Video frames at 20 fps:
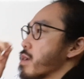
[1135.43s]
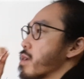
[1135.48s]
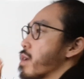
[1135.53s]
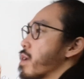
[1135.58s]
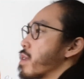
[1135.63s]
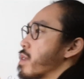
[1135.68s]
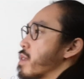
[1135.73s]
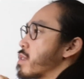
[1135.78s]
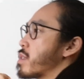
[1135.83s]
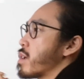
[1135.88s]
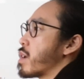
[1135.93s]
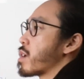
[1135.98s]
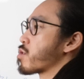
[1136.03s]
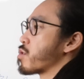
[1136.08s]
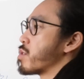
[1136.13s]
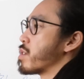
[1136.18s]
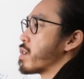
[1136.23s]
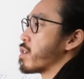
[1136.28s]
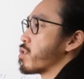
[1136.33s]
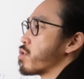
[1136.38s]
an
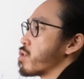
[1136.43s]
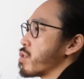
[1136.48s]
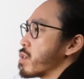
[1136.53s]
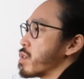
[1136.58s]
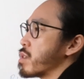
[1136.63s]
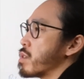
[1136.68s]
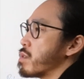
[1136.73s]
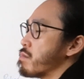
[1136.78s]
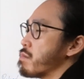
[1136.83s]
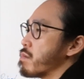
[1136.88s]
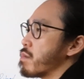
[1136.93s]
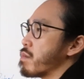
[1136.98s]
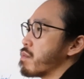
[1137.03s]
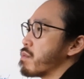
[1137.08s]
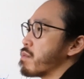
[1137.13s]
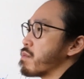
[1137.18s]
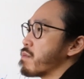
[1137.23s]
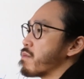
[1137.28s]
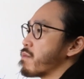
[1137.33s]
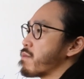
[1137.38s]
indoctrination
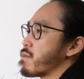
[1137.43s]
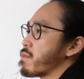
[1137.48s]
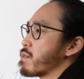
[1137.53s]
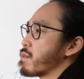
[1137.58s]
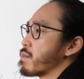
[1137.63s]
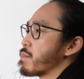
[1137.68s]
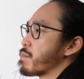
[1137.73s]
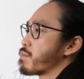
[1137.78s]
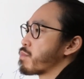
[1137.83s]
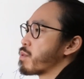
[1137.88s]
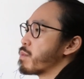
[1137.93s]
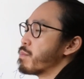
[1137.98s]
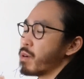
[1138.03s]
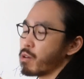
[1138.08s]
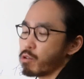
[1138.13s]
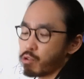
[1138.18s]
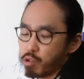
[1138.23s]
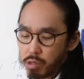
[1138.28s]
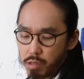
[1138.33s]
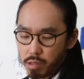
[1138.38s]
of
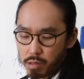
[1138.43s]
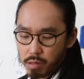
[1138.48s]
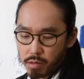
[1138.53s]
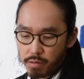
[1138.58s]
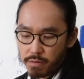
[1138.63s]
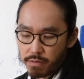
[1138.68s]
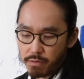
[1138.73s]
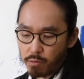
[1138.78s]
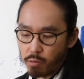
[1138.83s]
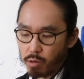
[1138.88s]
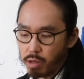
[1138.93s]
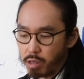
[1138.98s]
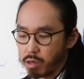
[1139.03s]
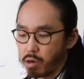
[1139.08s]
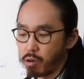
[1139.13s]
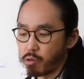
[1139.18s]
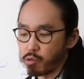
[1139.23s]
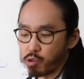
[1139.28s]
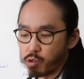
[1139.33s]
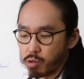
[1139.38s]
promotion of one
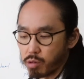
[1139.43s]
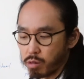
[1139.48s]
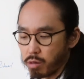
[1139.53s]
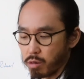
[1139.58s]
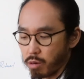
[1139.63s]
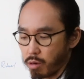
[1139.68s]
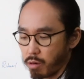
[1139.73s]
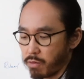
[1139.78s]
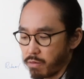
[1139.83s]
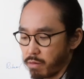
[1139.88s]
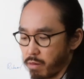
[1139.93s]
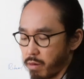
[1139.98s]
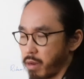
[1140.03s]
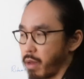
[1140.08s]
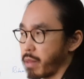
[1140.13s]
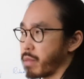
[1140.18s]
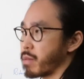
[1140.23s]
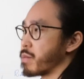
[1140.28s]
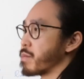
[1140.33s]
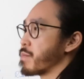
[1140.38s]
culture over
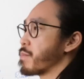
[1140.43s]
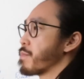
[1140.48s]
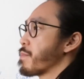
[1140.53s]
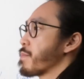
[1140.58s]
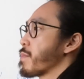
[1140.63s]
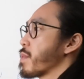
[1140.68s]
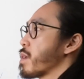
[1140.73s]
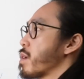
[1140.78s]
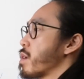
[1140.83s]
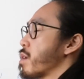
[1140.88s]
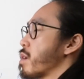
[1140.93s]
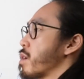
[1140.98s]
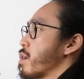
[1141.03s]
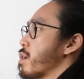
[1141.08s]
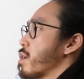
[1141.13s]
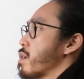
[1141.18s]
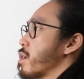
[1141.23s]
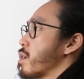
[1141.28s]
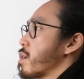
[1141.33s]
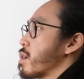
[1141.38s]
another.
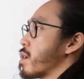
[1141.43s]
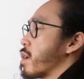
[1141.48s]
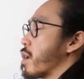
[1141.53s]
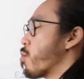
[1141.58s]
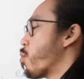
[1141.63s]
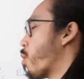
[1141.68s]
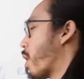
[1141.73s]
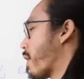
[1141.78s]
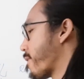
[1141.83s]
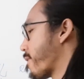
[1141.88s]
And why